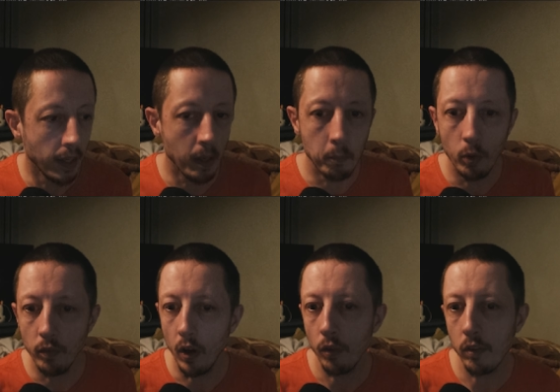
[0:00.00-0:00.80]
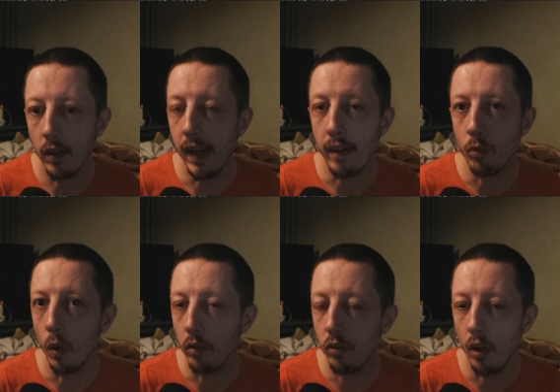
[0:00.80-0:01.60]
then move on to the next
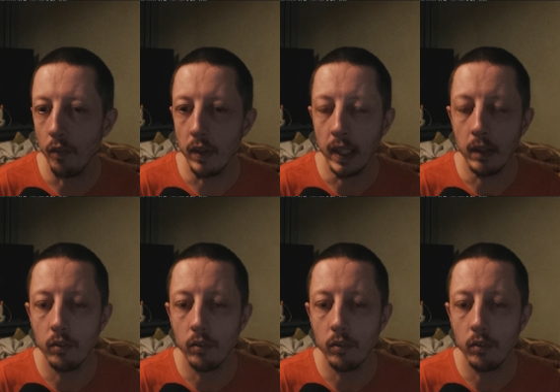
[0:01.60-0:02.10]
one sort of thing.